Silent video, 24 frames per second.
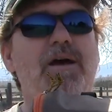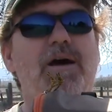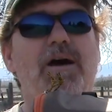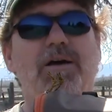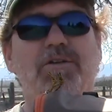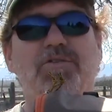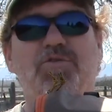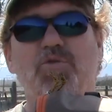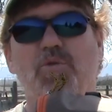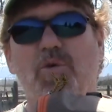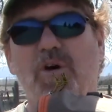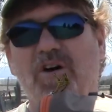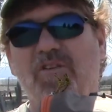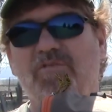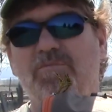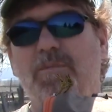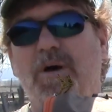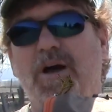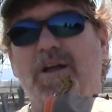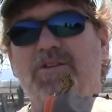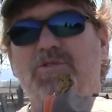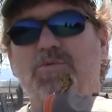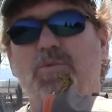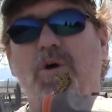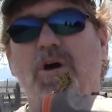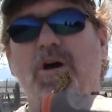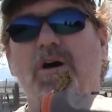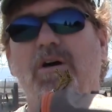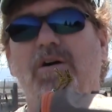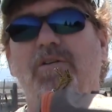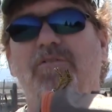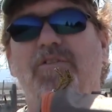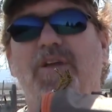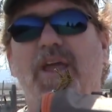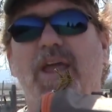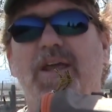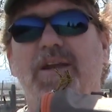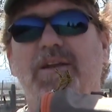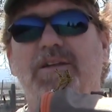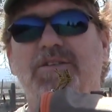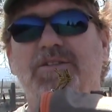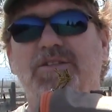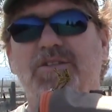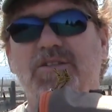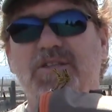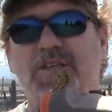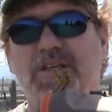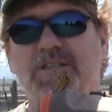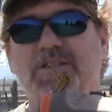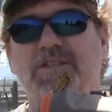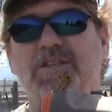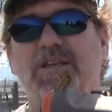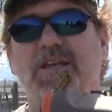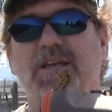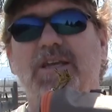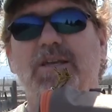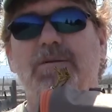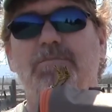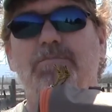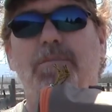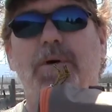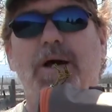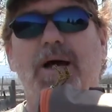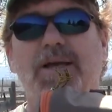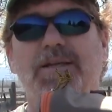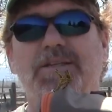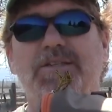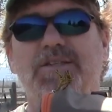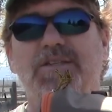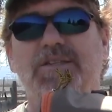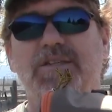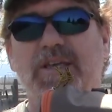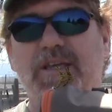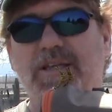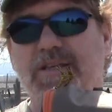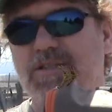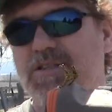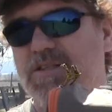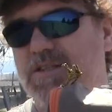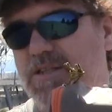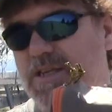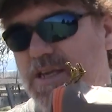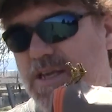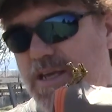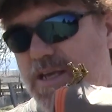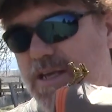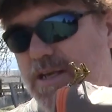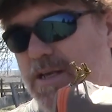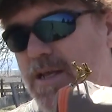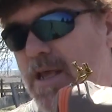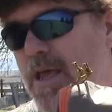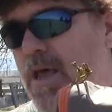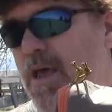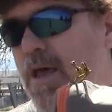a 12x12, and a 16x16.